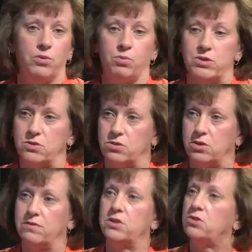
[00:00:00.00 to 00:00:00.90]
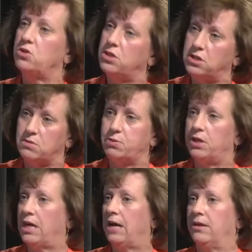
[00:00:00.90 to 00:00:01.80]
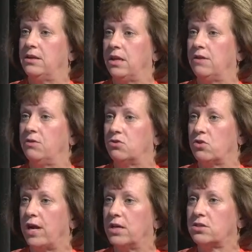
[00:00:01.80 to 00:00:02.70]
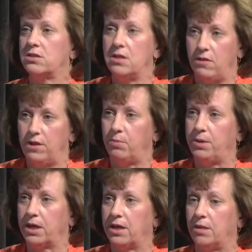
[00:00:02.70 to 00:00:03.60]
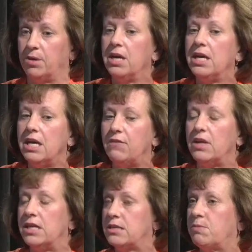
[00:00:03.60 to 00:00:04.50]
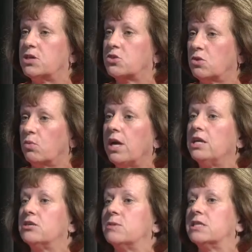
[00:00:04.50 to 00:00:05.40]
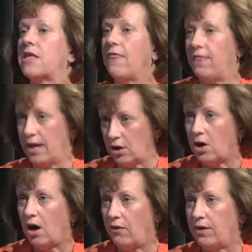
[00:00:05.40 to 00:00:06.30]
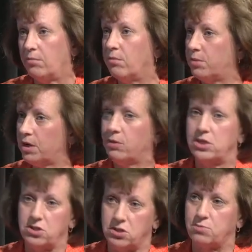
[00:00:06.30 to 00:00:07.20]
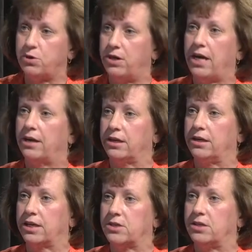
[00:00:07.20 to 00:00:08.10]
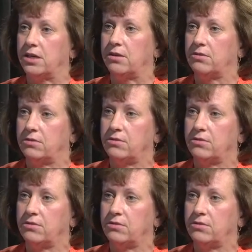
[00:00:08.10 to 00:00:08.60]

With Rizzo Services, you just put it out on the day of your trash, they'll pick it up. If you need special arrangements, then call them. But otherwise, just put it on collection day.